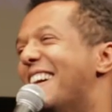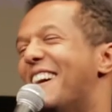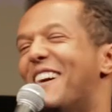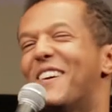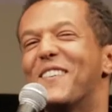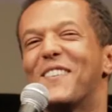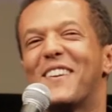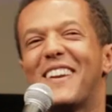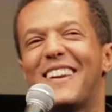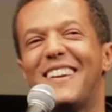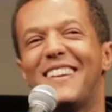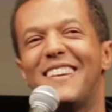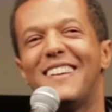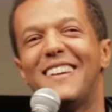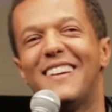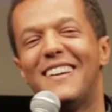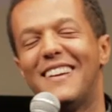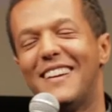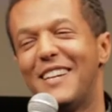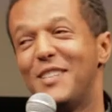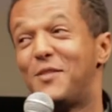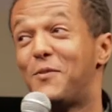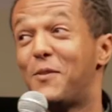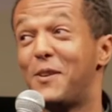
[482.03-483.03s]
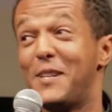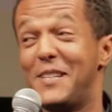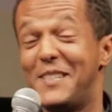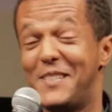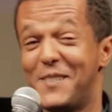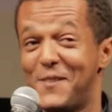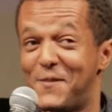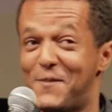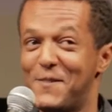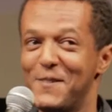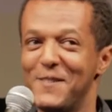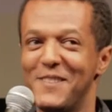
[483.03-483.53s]
Okay, it's very
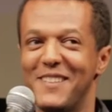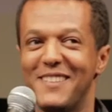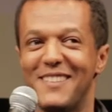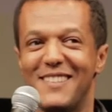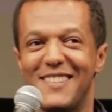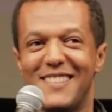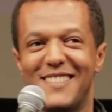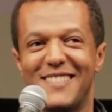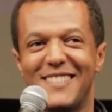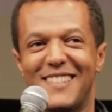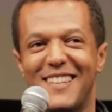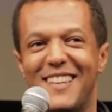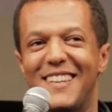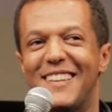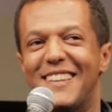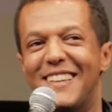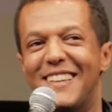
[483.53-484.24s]
different than this.